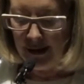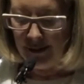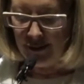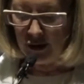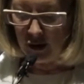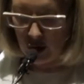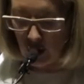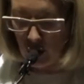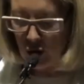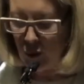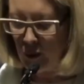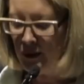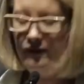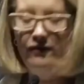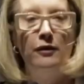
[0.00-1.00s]
that law
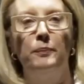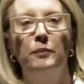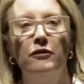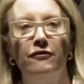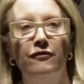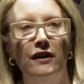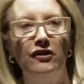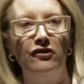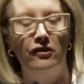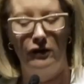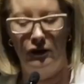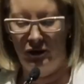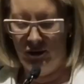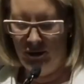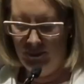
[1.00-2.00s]
was a
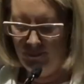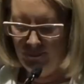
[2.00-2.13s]
profession